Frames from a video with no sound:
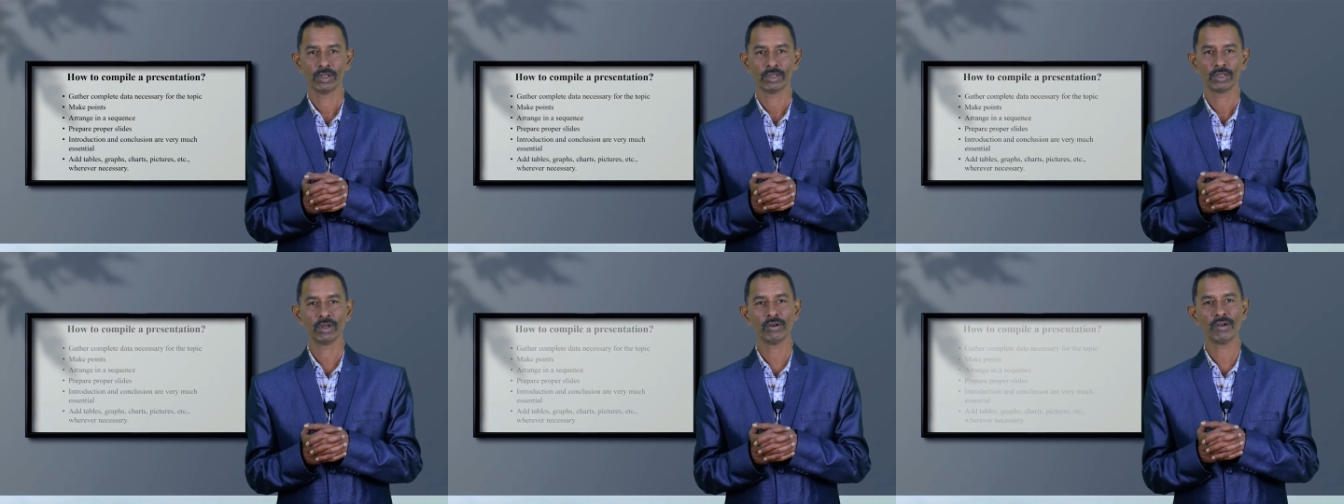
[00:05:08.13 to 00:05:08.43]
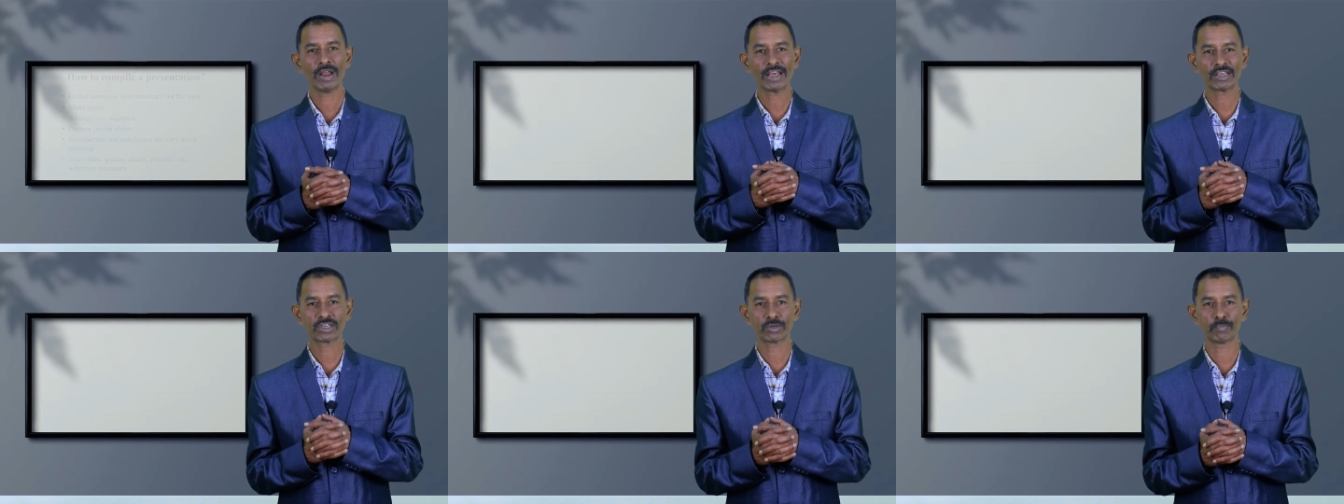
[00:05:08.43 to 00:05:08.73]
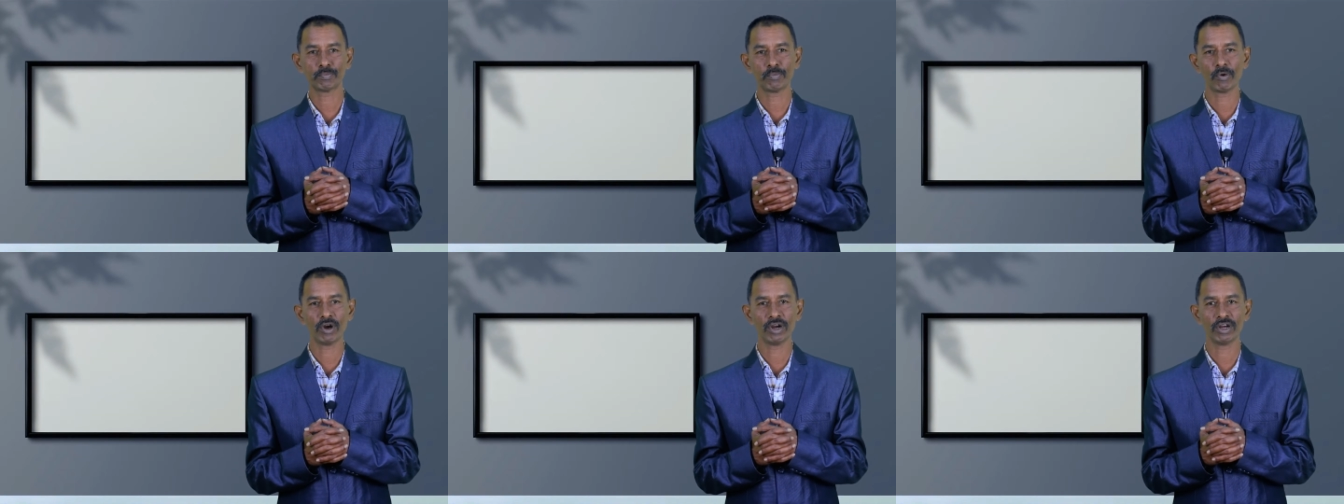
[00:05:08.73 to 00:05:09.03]
The
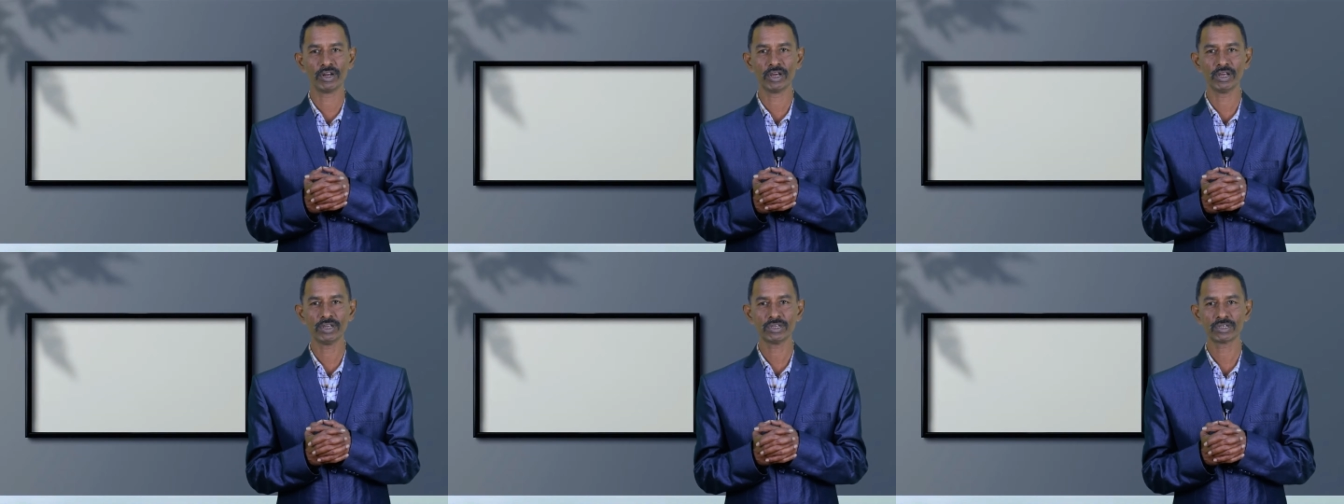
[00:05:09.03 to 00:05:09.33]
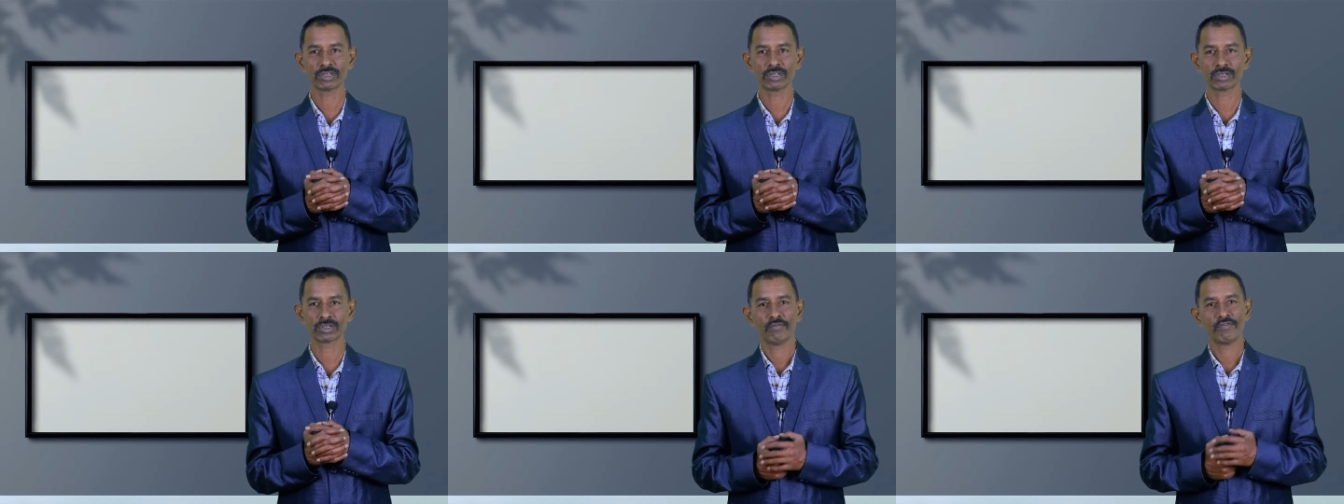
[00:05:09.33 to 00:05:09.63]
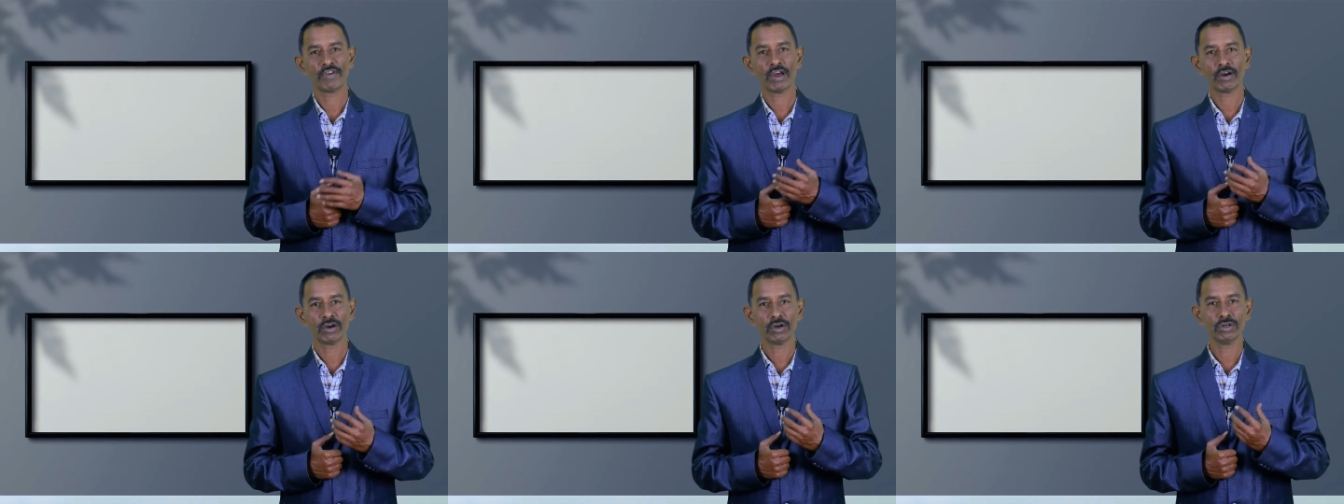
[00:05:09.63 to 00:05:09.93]
next point is
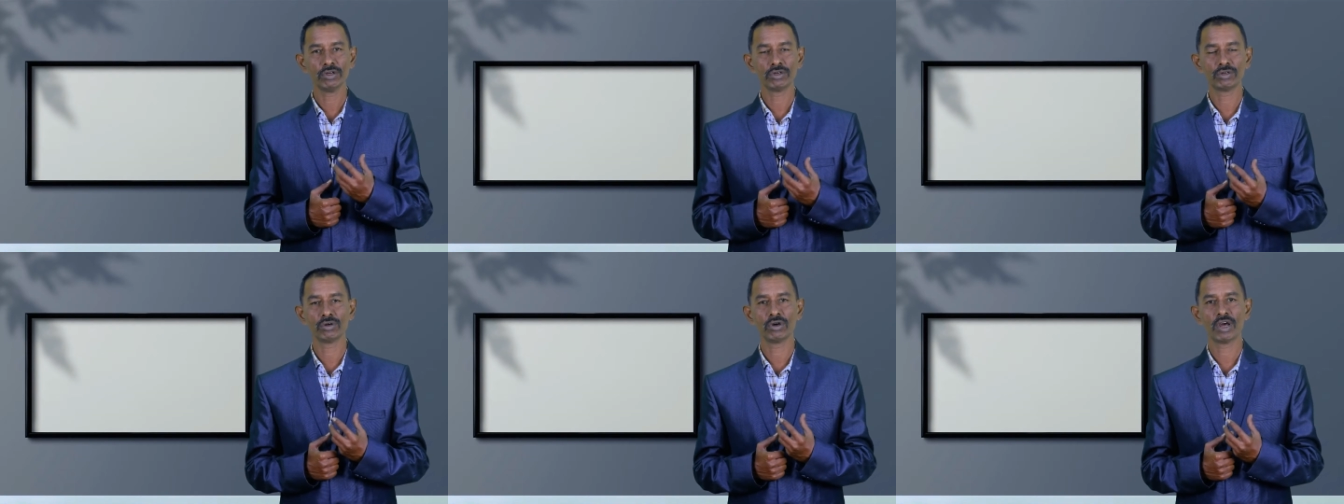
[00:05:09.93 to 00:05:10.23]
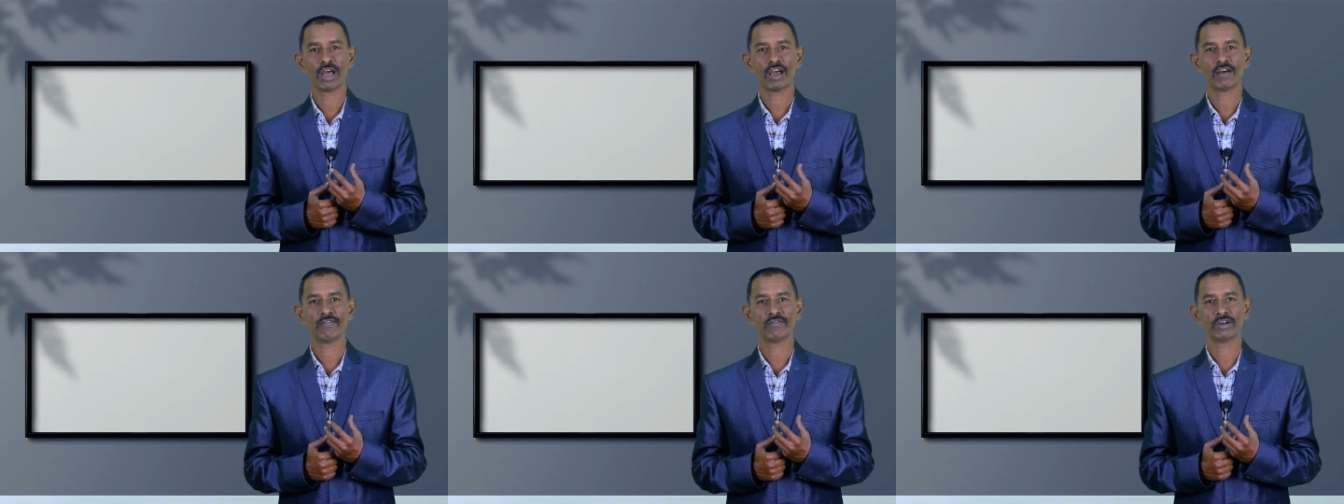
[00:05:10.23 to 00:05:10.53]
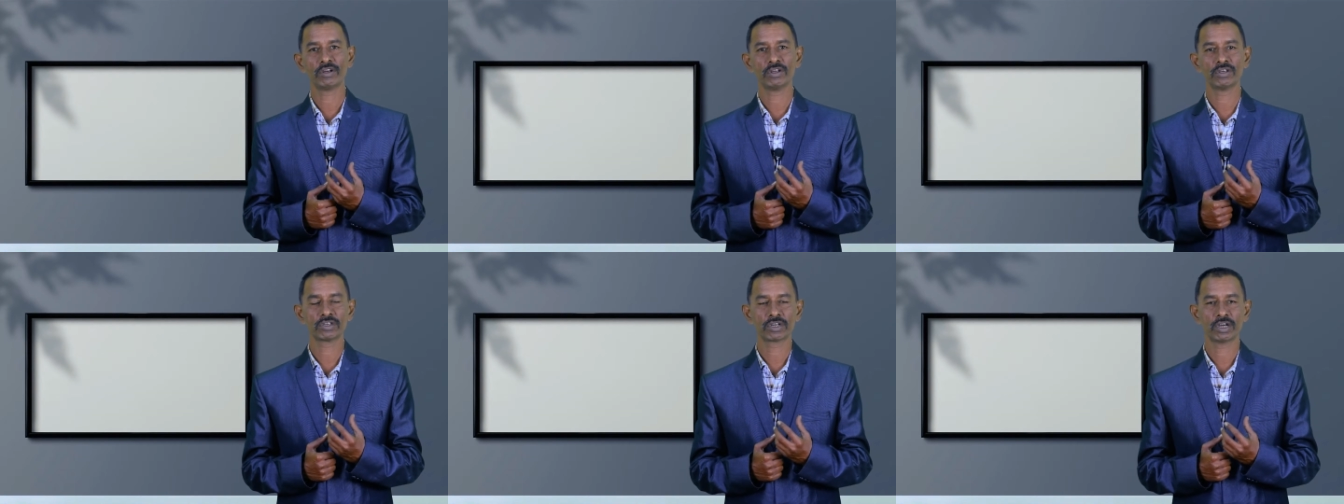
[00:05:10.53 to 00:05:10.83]
we are going to have a
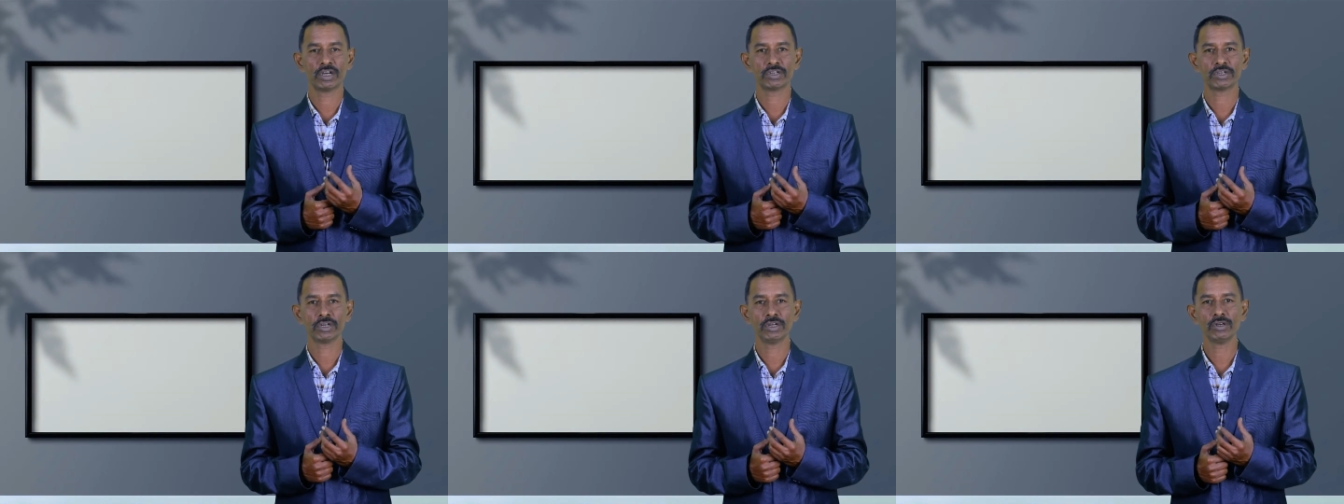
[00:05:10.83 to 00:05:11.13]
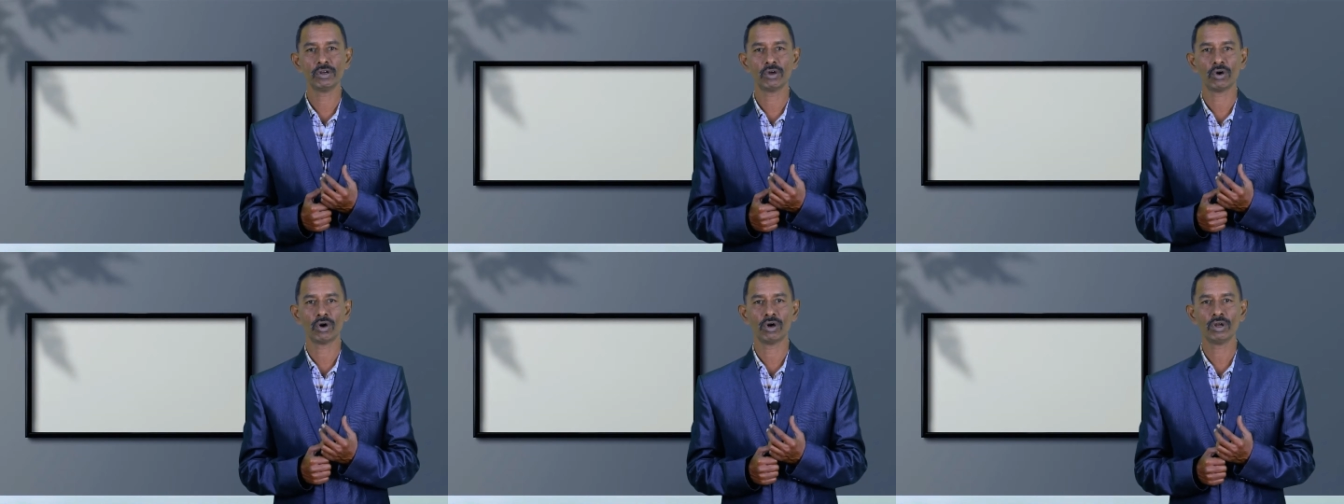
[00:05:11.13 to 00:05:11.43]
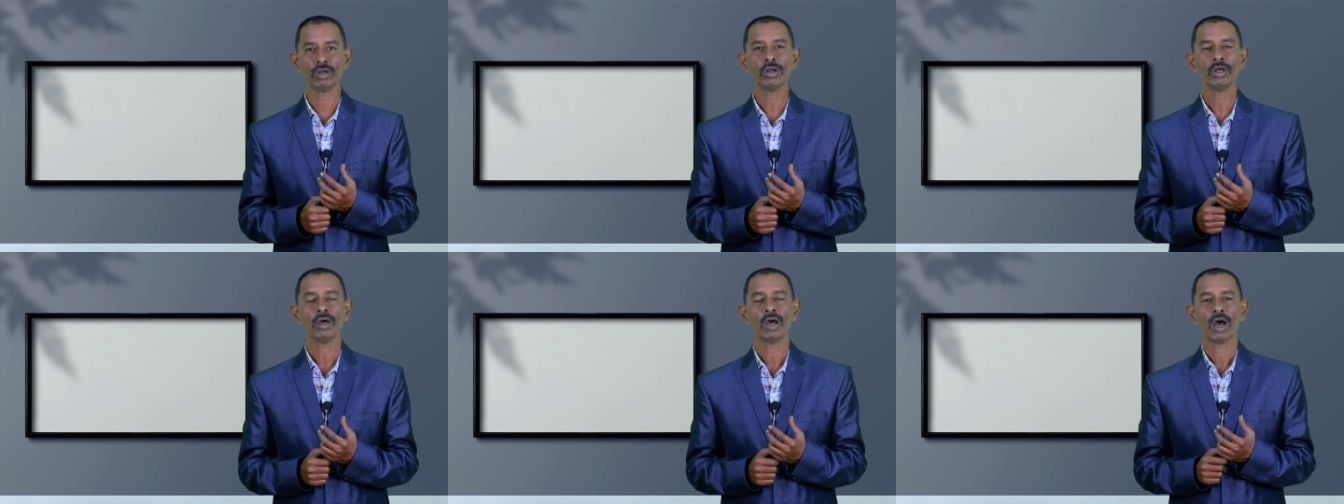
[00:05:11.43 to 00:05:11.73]
discussion
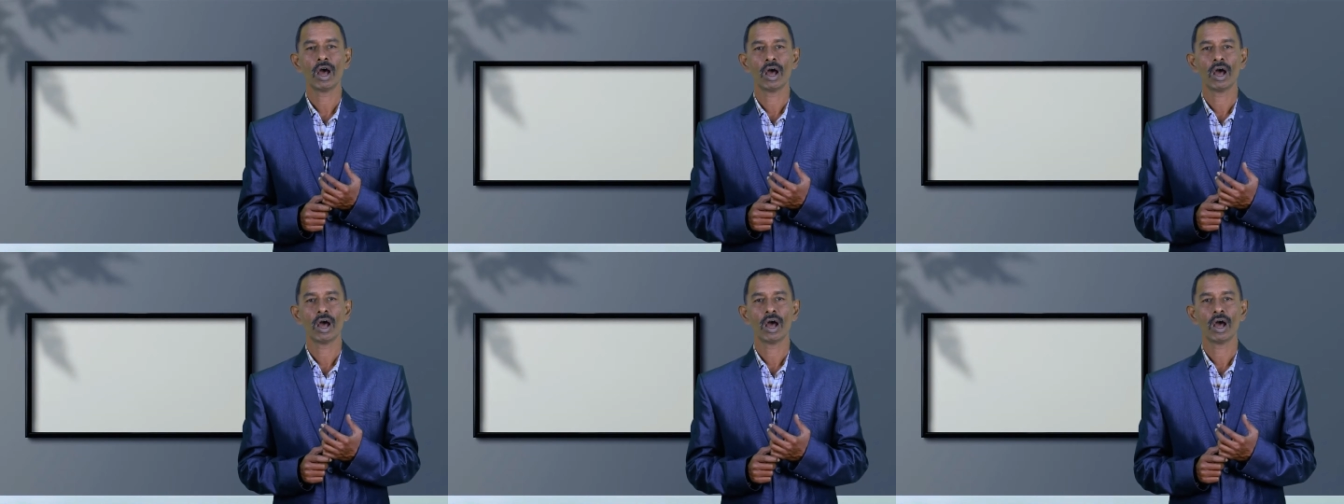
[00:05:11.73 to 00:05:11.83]
on